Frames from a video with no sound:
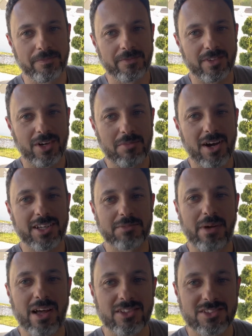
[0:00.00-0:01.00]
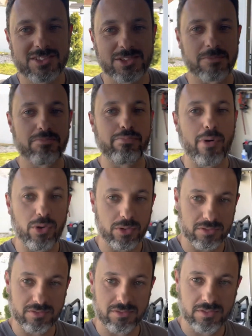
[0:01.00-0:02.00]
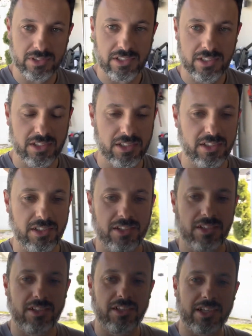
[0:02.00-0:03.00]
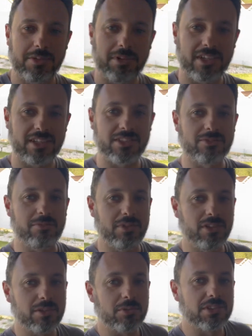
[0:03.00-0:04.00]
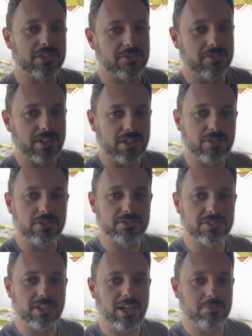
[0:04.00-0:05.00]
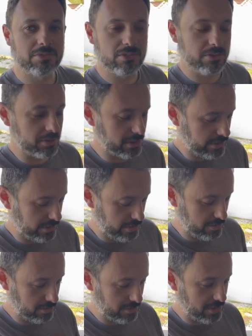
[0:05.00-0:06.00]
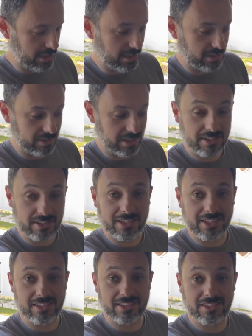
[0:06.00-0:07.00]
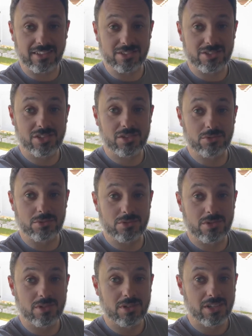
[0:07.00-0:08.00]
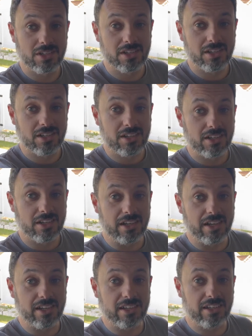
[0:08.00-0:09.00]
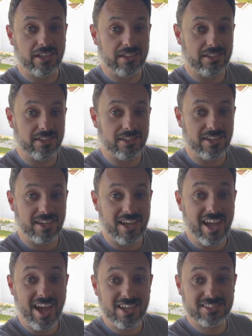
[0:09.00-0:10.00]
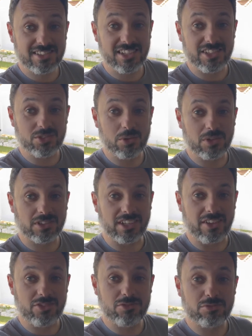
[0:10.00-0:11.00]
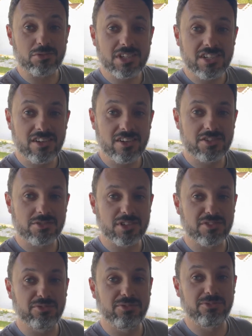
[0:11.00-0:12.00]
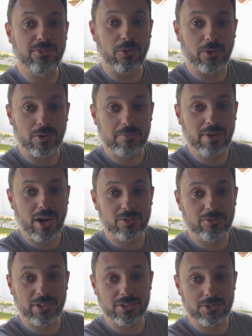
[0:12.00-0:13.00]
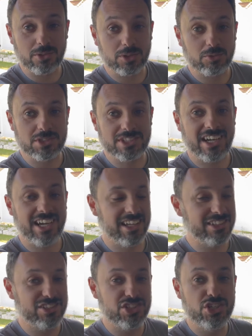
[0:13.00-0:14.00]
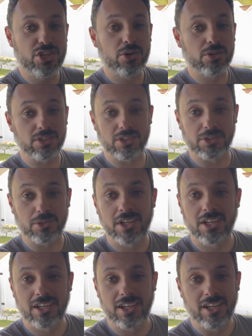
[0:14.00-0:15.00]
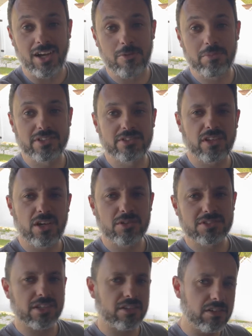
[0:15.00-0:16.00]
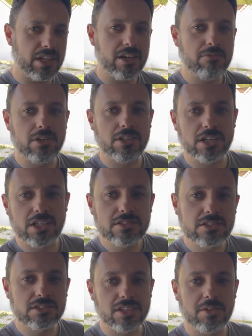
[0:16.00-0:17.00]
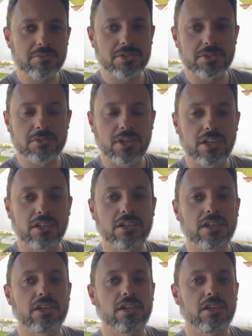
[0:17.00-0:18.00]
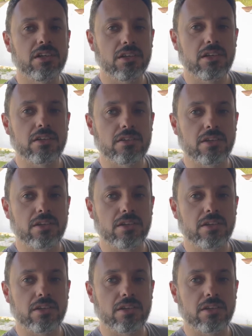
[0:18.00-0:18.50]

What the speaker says: harmonic balancer bolt. Anybody that's familiar with these vehicles absolutely knows that that thing is huge, and it has to get torqued at 304 pound-feet of torque, which I had no clue up until I was like, okay, well, I guess it's time to, you